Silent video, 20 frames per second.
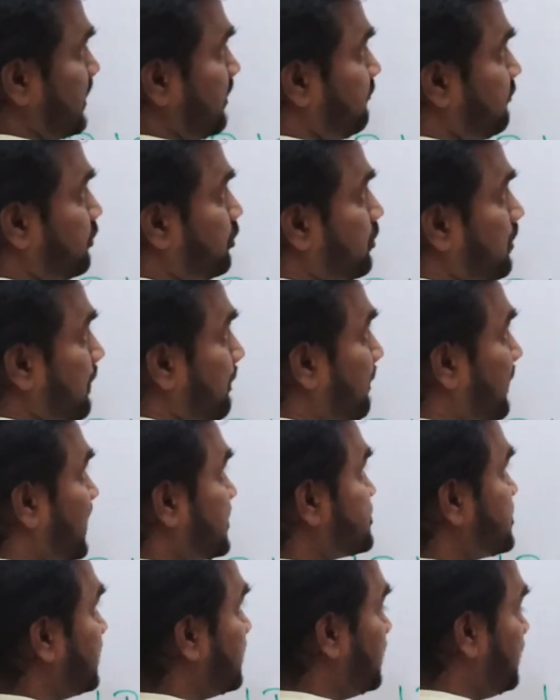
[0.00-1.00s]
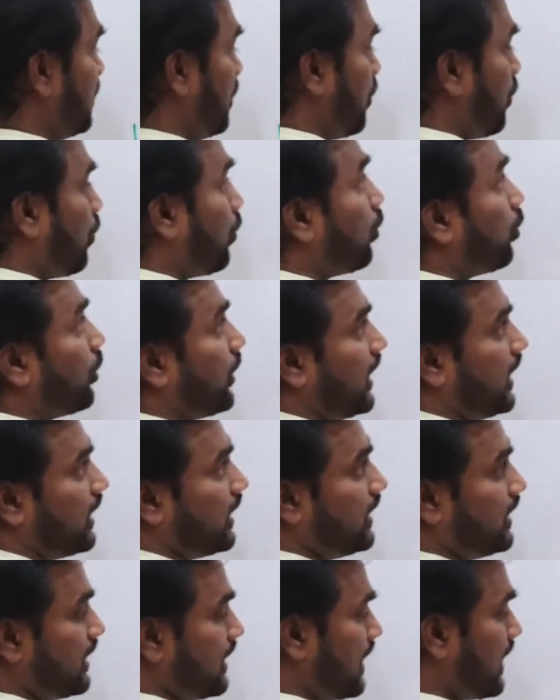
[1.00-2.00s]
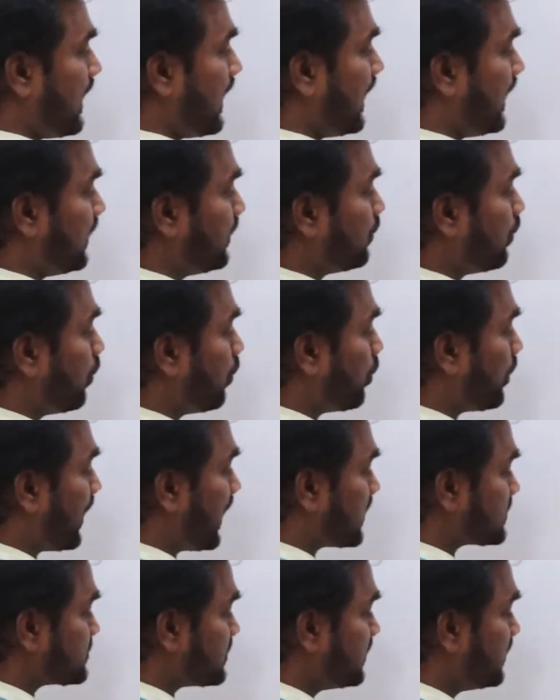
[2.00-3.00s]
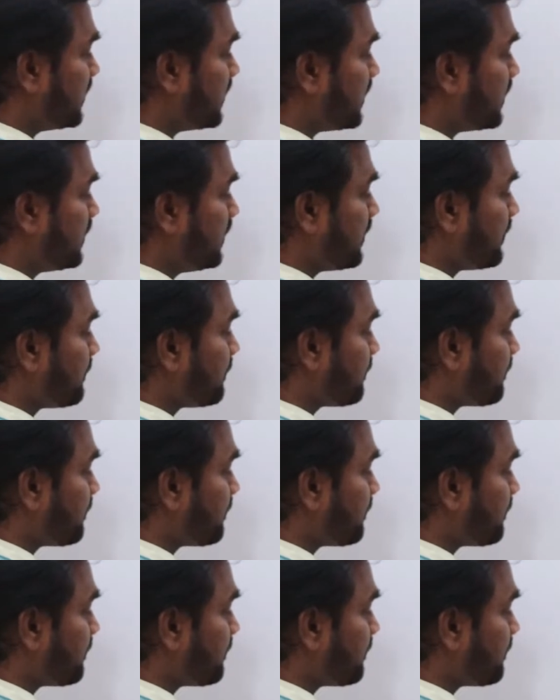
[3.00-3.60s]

if you measure OA and O dash, here